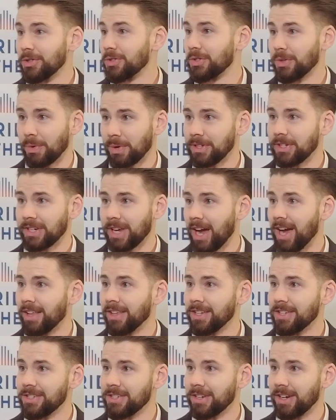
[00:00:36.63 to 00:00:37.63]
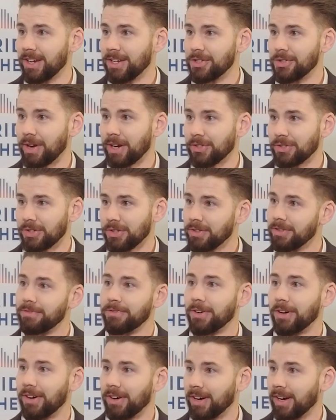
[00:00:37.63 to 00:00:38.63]
So I went to college, Drexel,
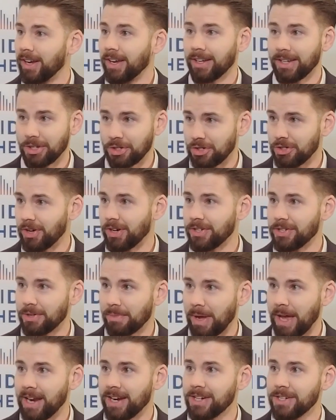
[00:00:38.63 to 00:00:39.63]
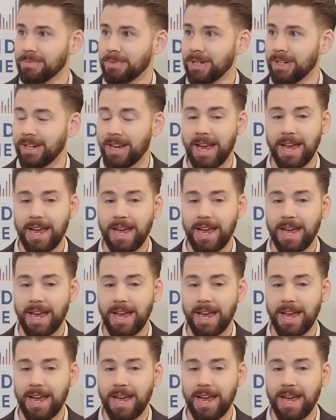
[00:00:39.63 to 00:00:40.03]
for construction management,